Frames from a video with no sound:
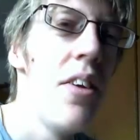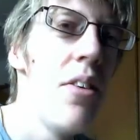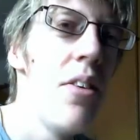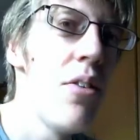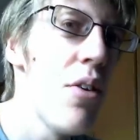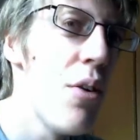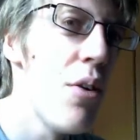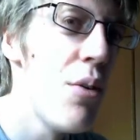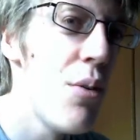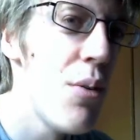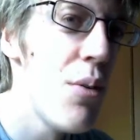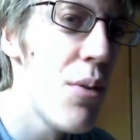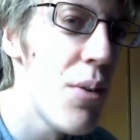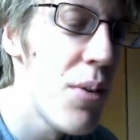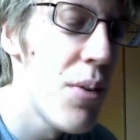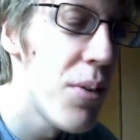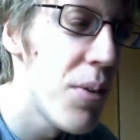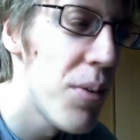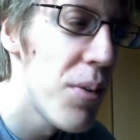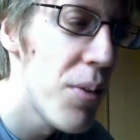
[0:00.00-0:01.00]
So
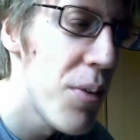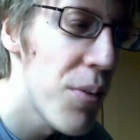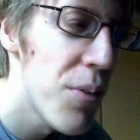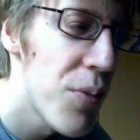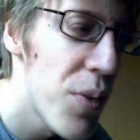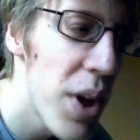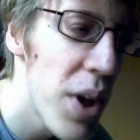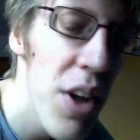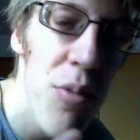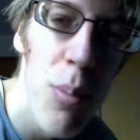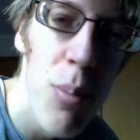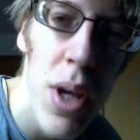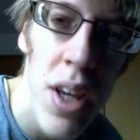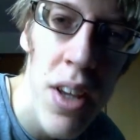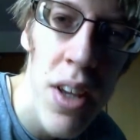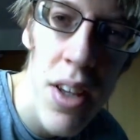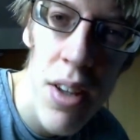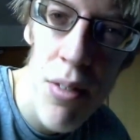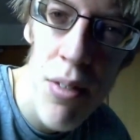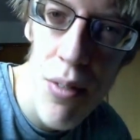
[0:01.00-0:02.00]
forgive
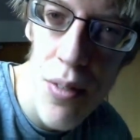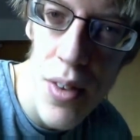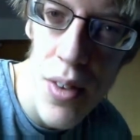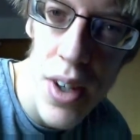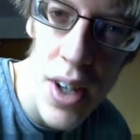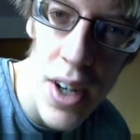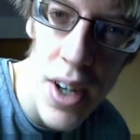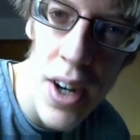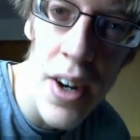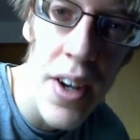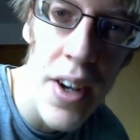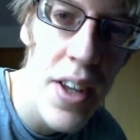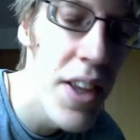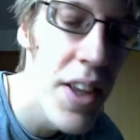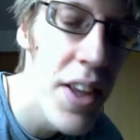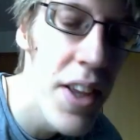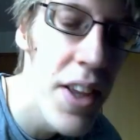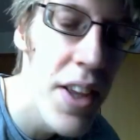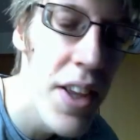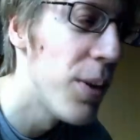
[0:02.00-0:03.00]
me if I
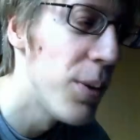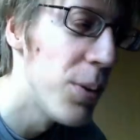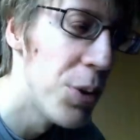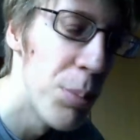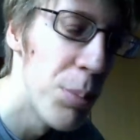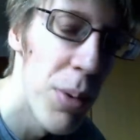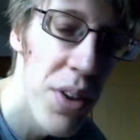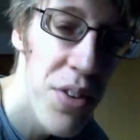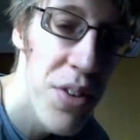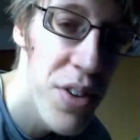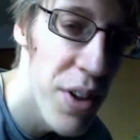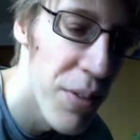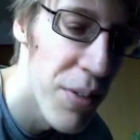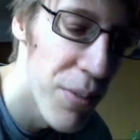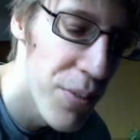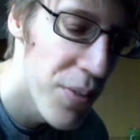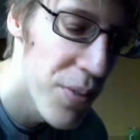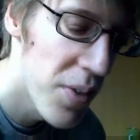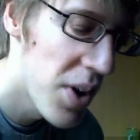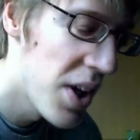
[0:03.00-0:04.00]
indulge
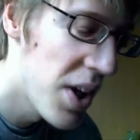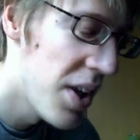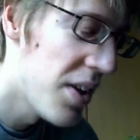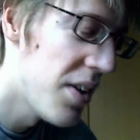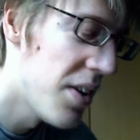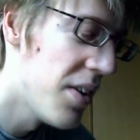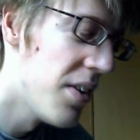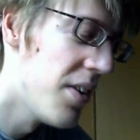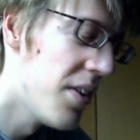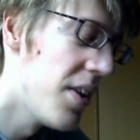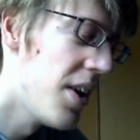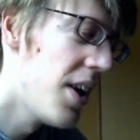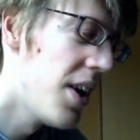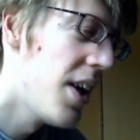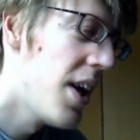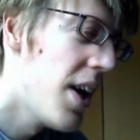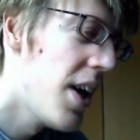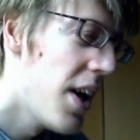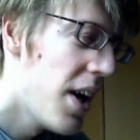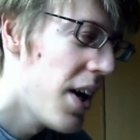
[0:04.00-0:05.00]
myself in
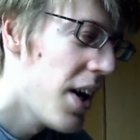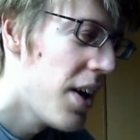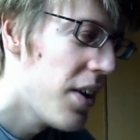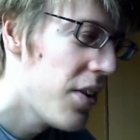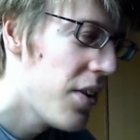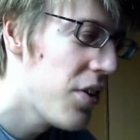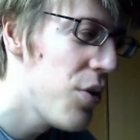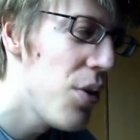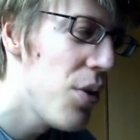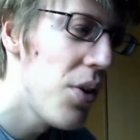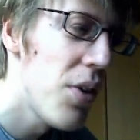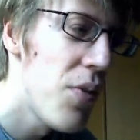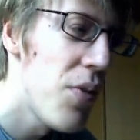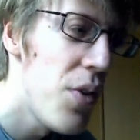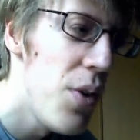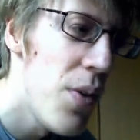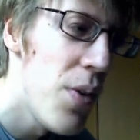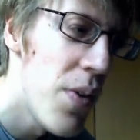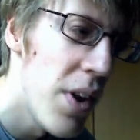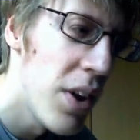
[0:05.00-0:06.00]
doing a
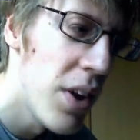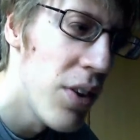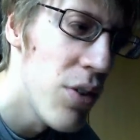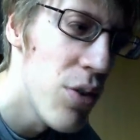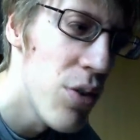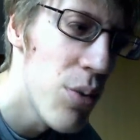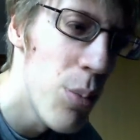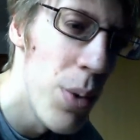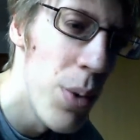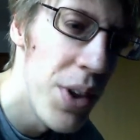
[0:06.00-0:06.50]
few things